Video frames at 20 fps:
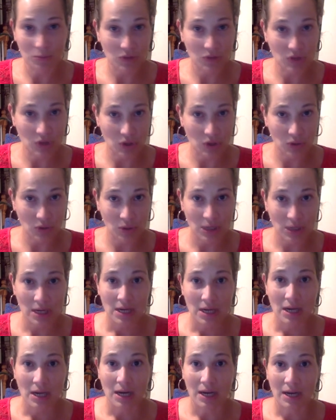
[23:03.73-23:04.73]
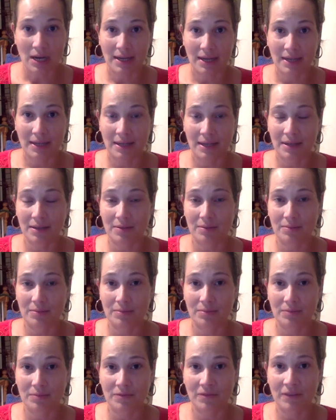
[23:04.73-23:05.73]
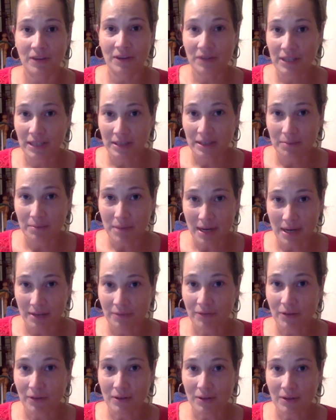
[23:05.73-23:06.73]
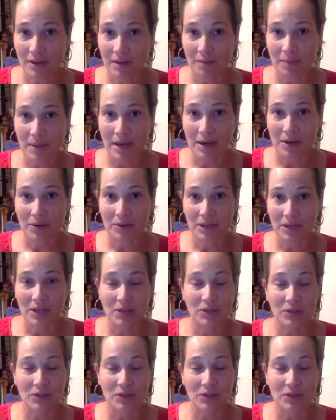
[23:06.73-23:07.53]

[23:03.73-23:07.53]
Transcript: So I am very mindful about